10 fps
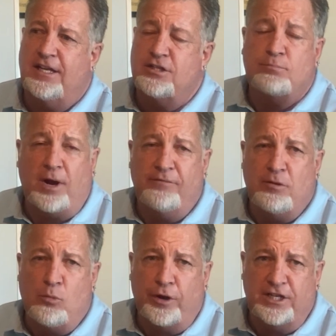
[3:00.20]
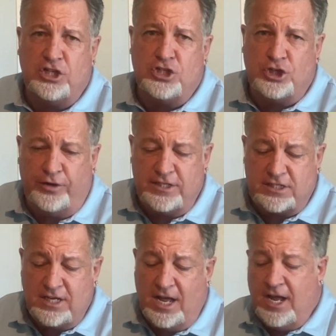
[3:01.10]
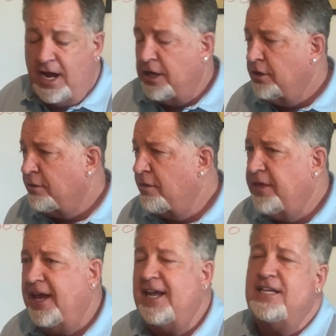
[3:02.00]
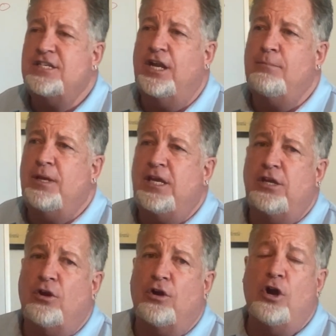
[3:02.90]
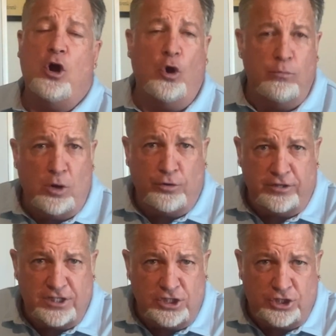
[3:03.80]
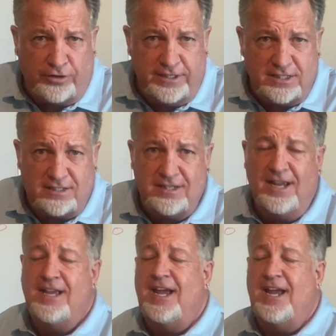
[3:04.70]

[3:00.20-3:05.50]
is private mortgage insurance. Another thing is going to be your homeowner's insurance.